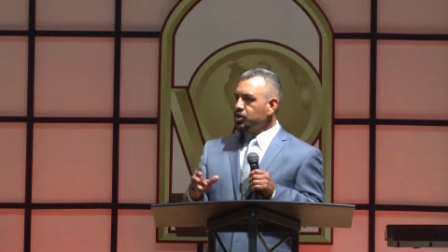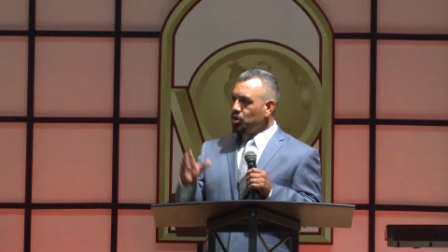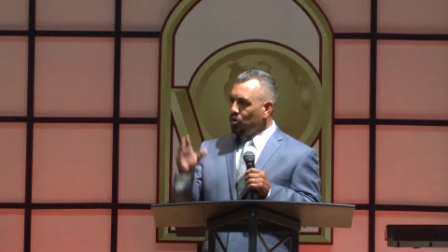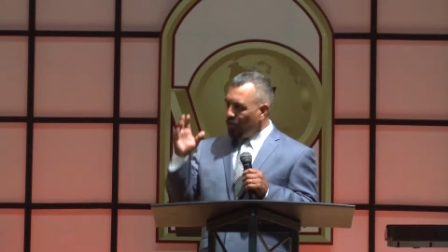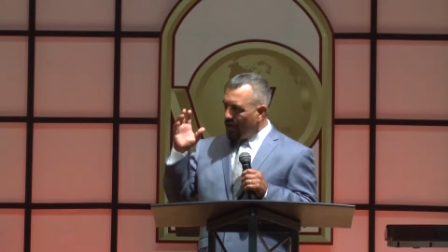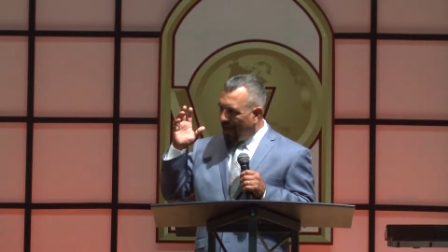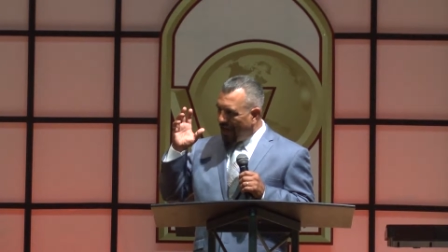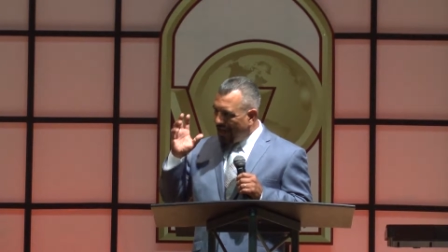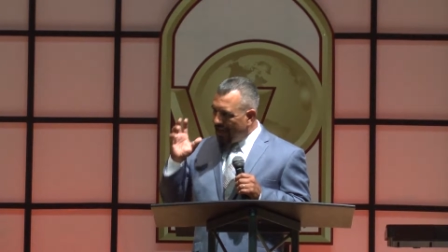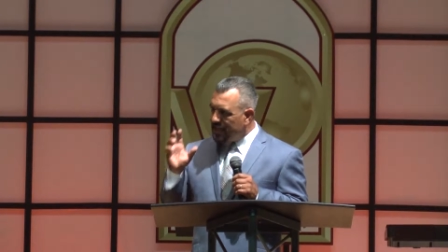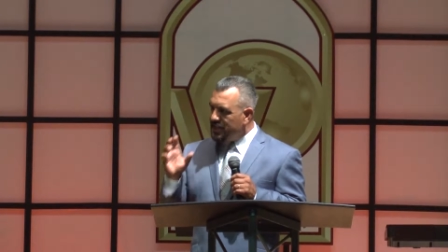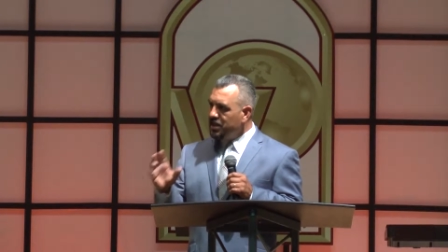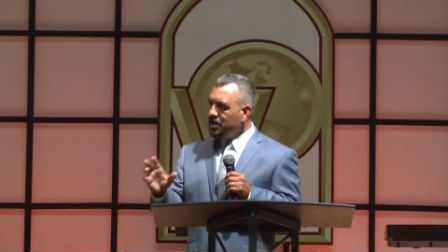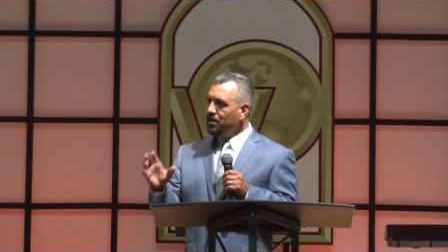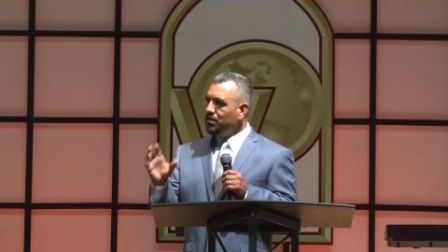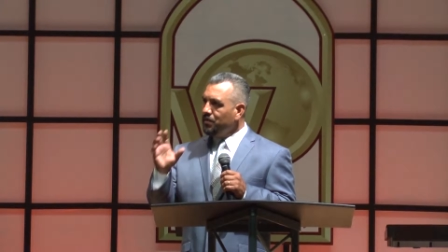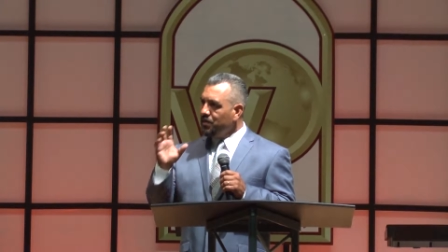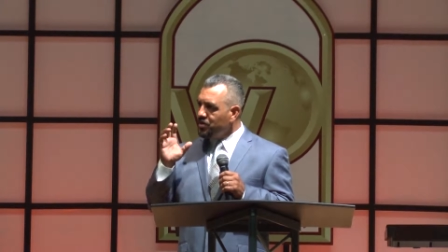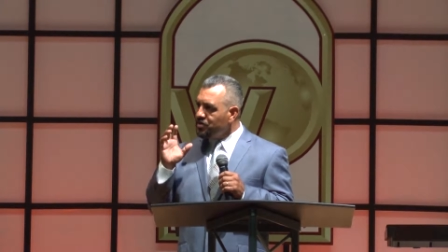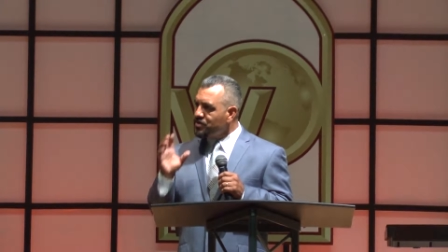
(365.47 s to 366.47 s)
so we got to
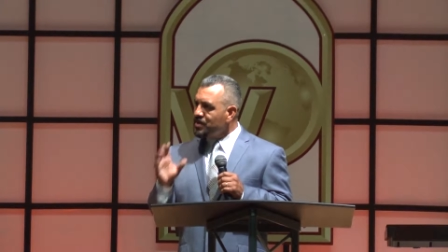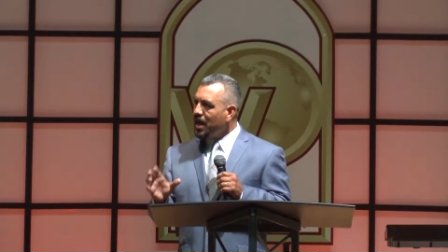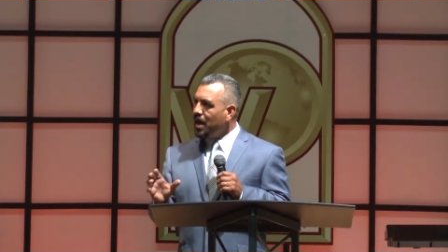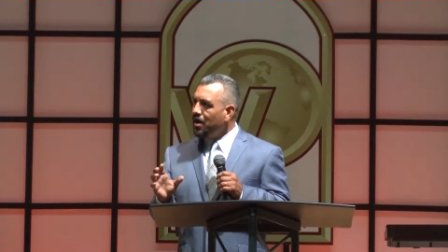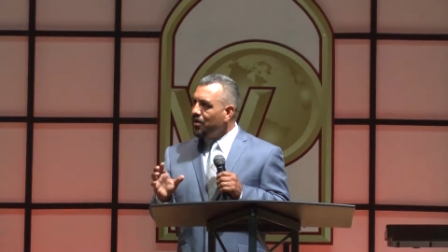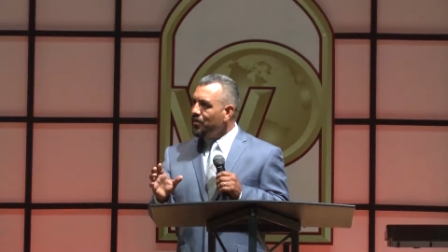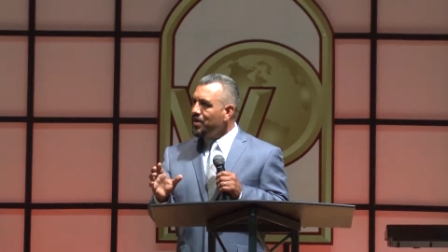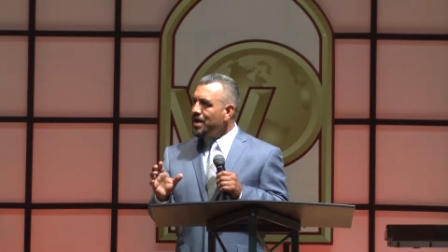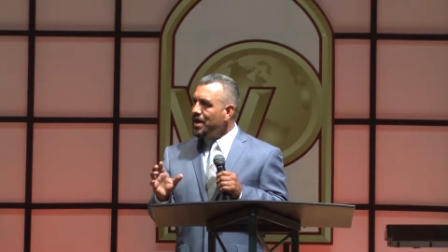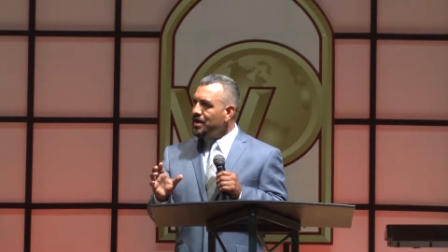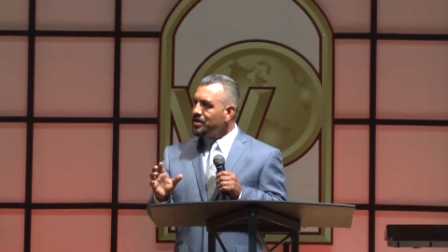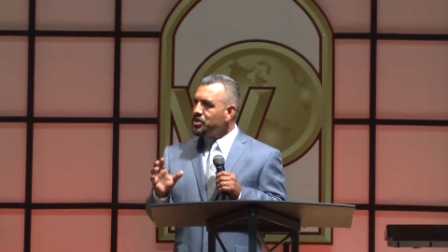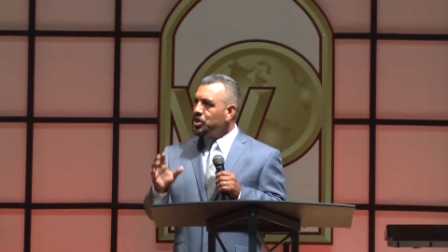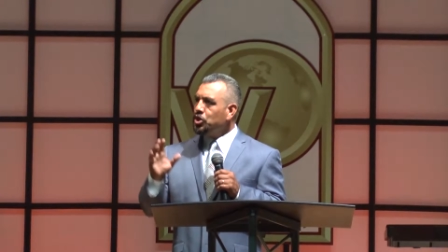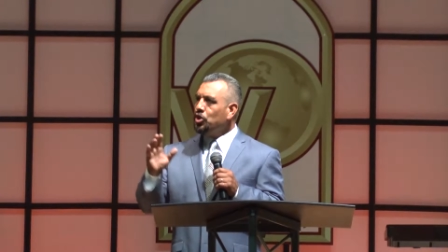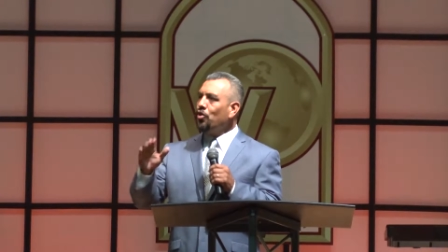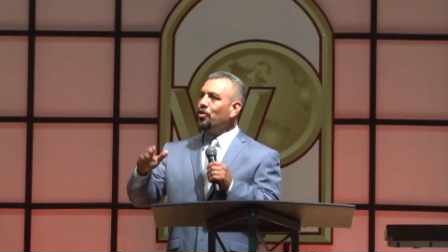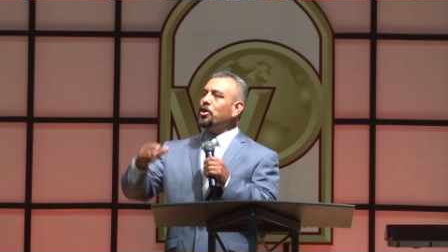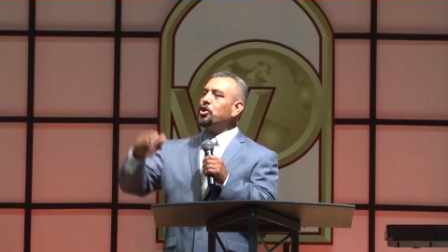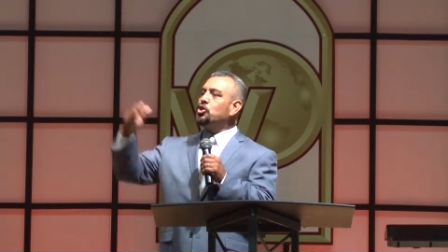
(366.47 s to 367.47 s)
deal with those areas in
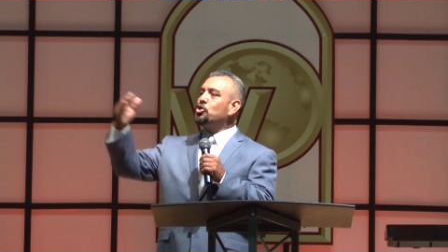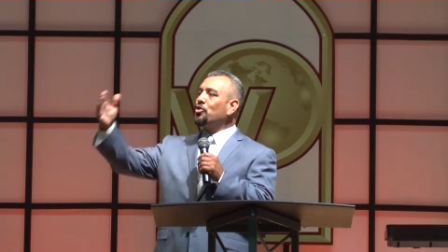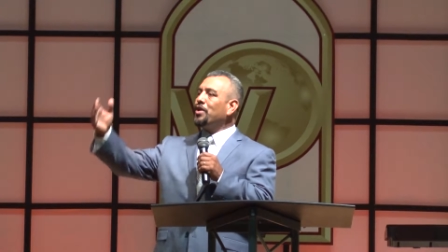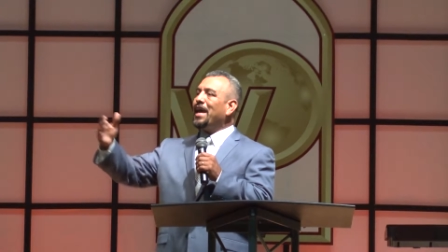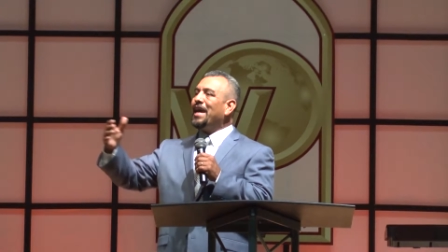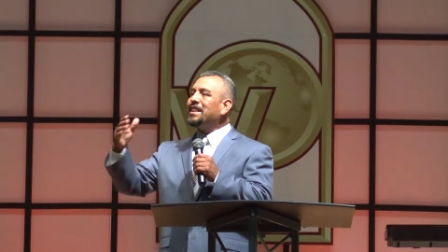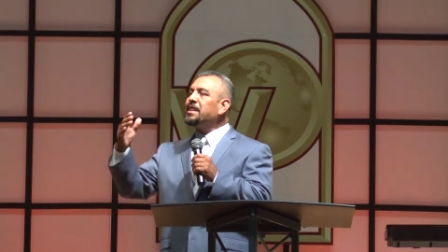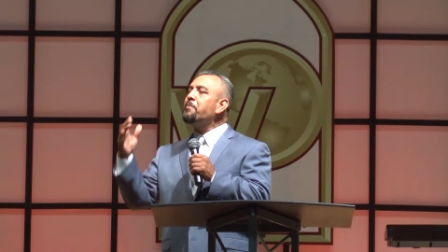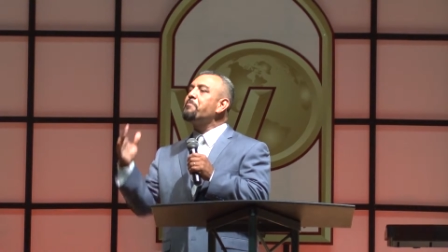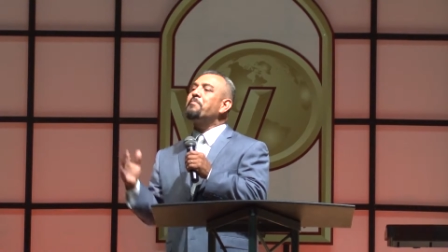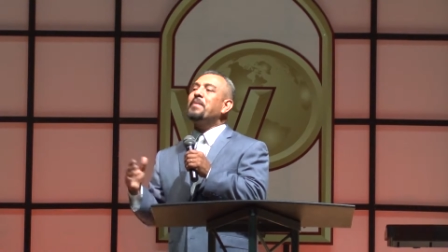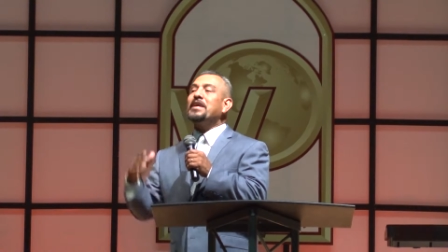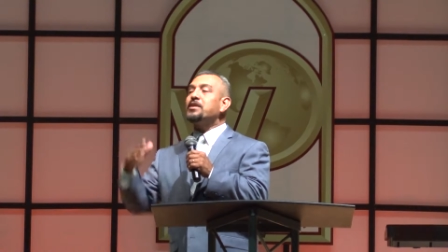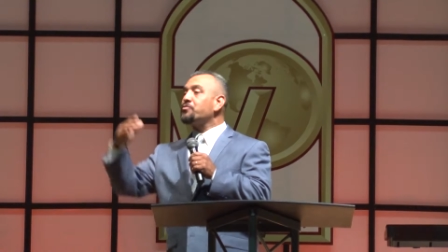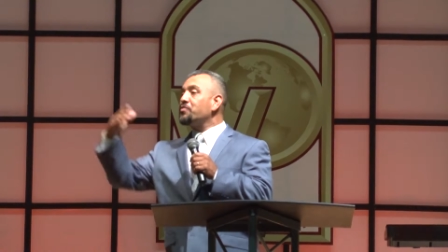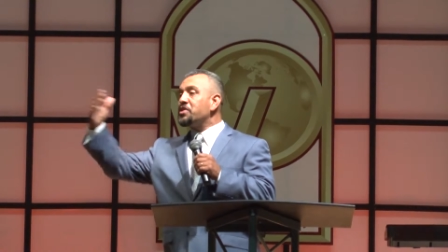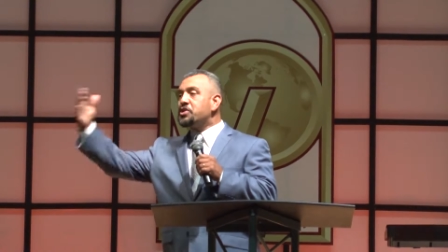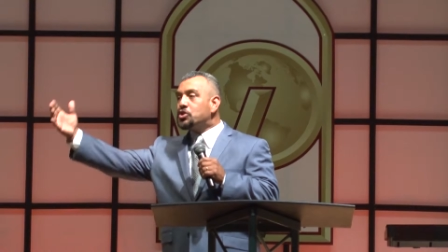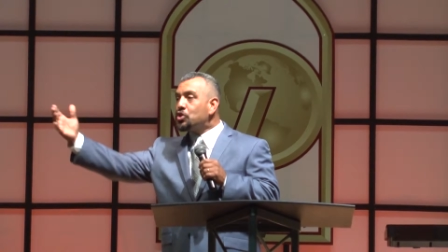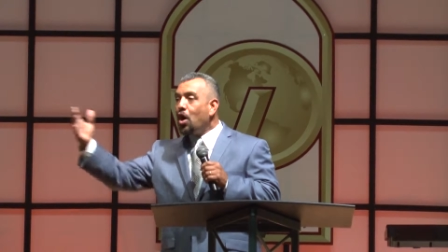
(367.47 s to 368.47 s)
order to get the
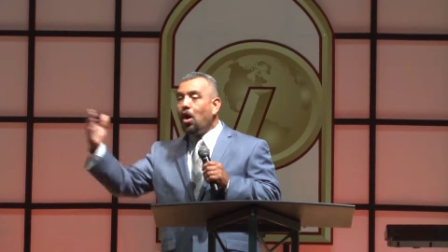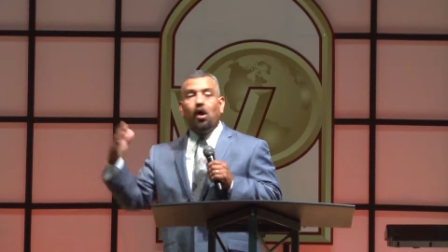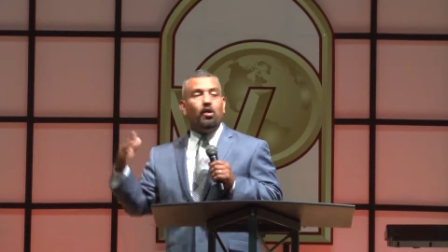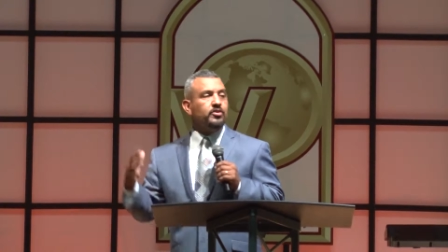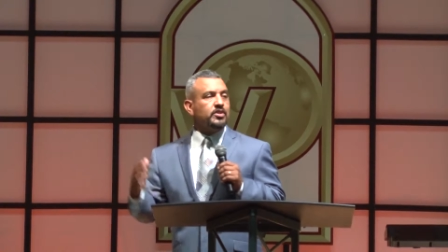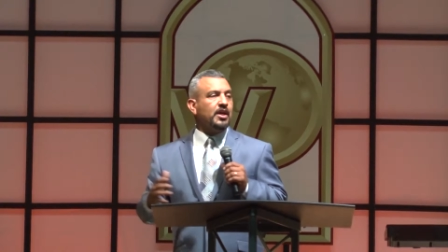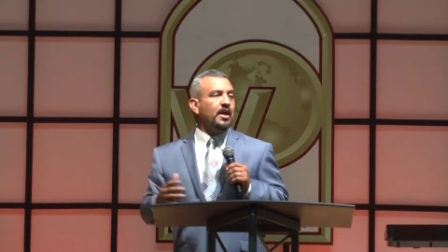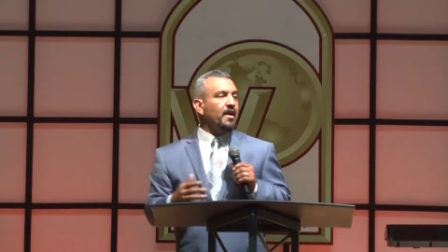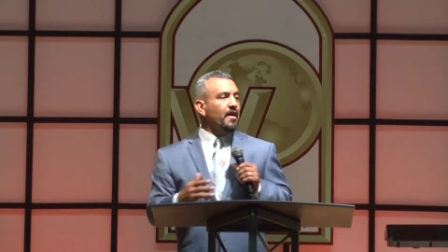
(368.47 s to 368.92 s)
best results